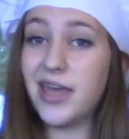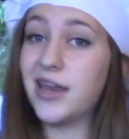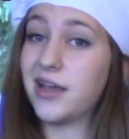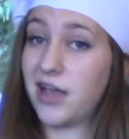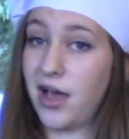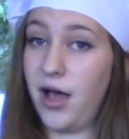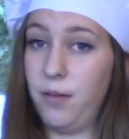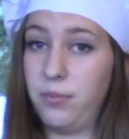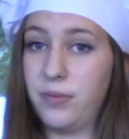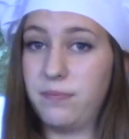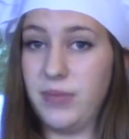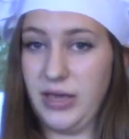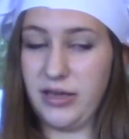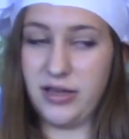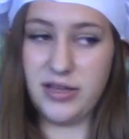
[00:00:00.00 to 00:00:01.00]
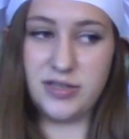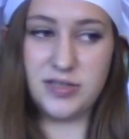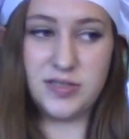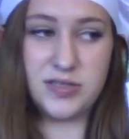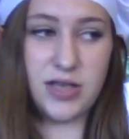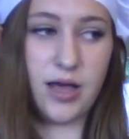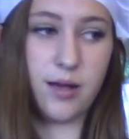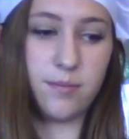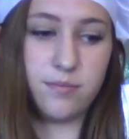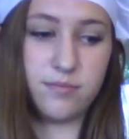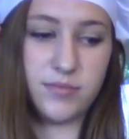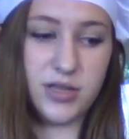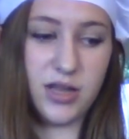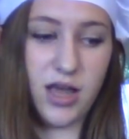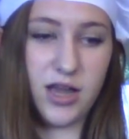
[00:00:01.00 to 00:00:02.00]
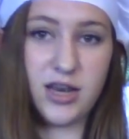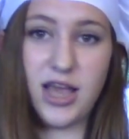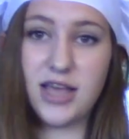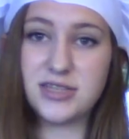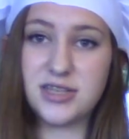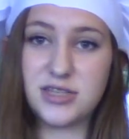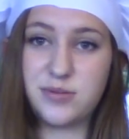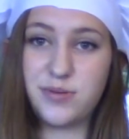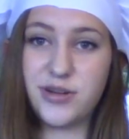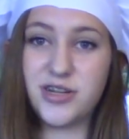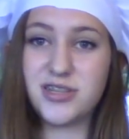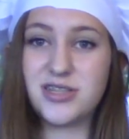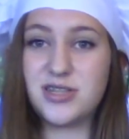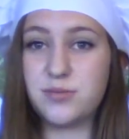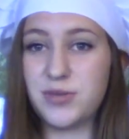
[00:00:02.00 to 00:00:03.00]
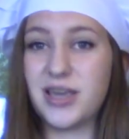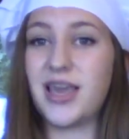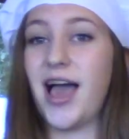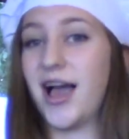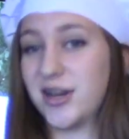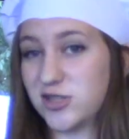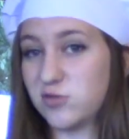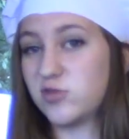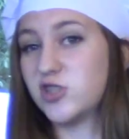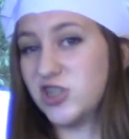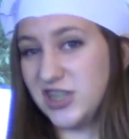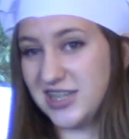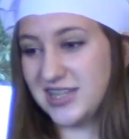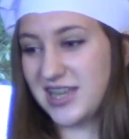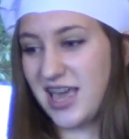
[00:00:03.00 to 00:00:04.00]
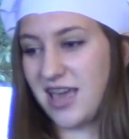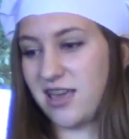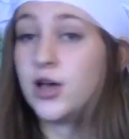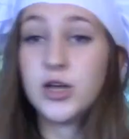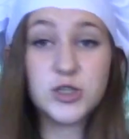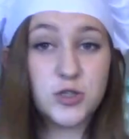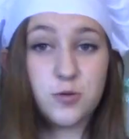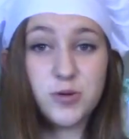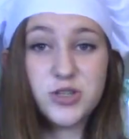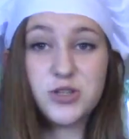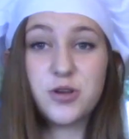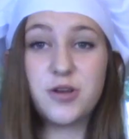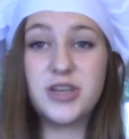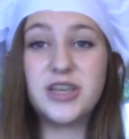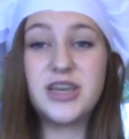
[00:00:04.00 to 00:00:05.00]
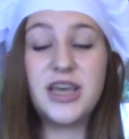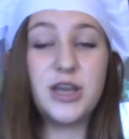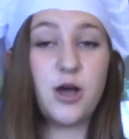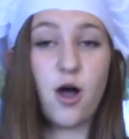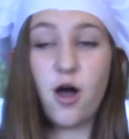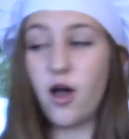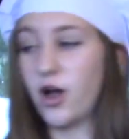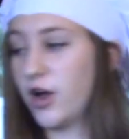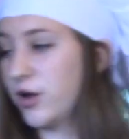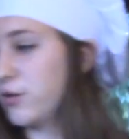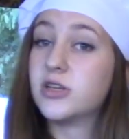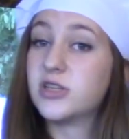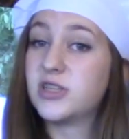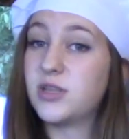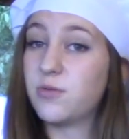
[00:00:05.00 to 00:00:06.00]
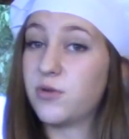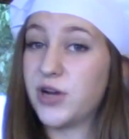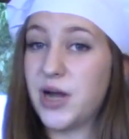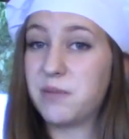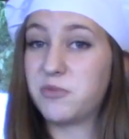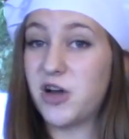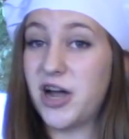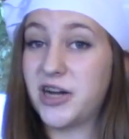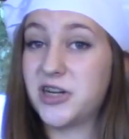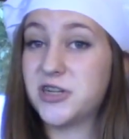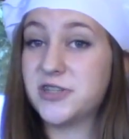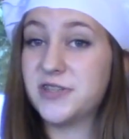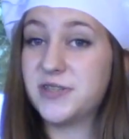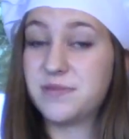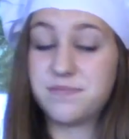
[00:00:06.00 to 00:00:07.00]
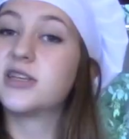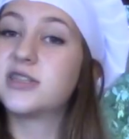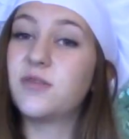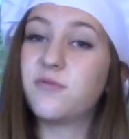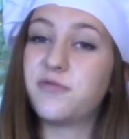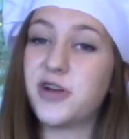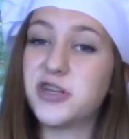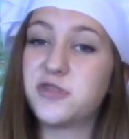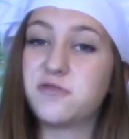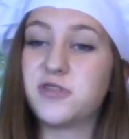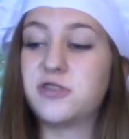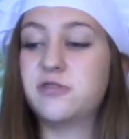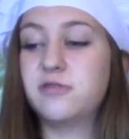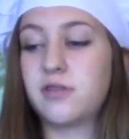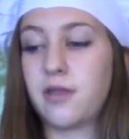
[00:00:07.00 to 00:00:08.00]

in a cup because I'm not as experienced to make actual cheesecake. So what you're going to need are some graham crackers, some fresh fruit.